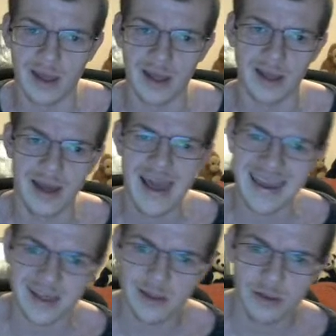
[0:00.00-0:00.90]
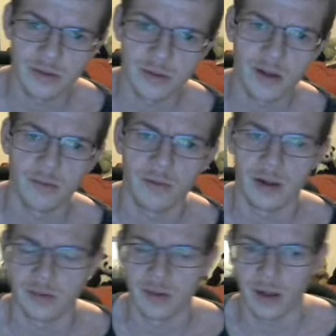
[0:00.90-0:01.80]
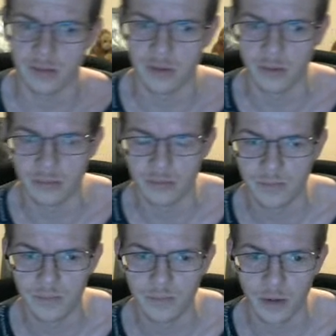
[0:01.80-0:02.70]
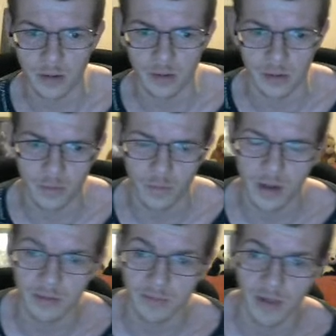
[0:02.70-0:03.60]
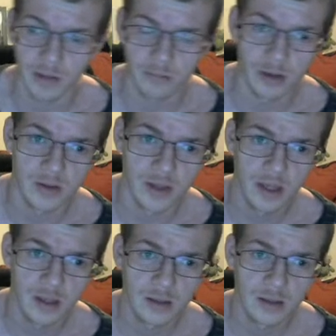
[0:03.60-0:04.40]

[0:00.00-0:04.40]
An 8? No, I don't agree with that, really.